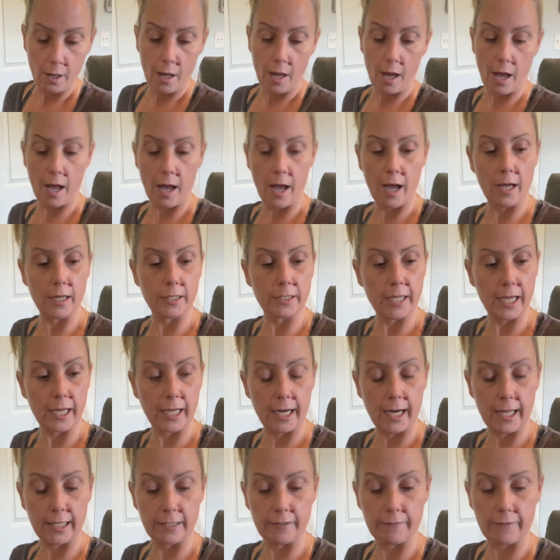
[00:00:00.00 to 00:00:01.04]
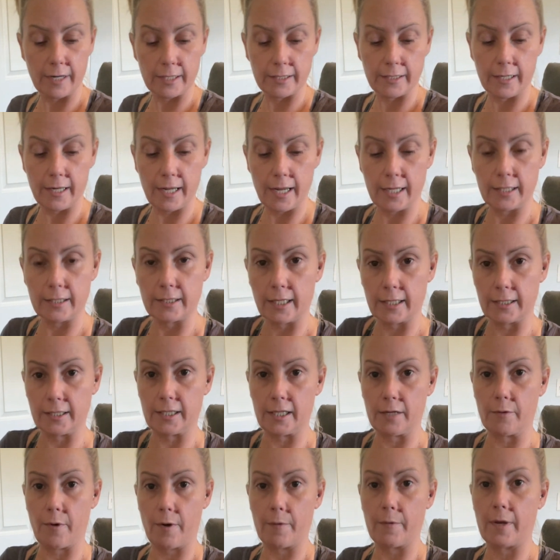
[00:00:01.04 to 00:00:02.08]
Take it as it resonates. Let's
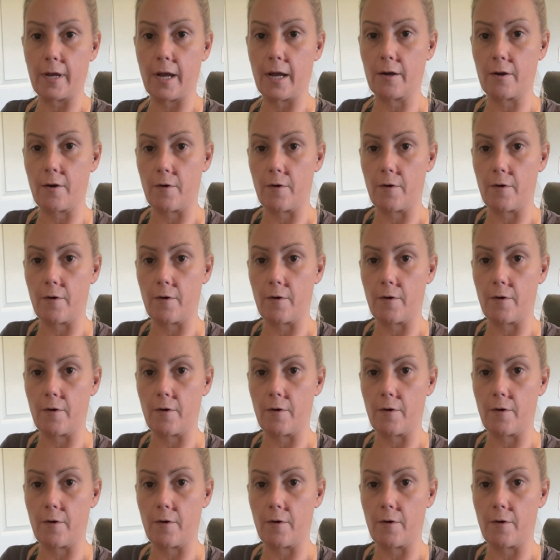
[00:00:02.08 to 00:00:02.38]
see what we got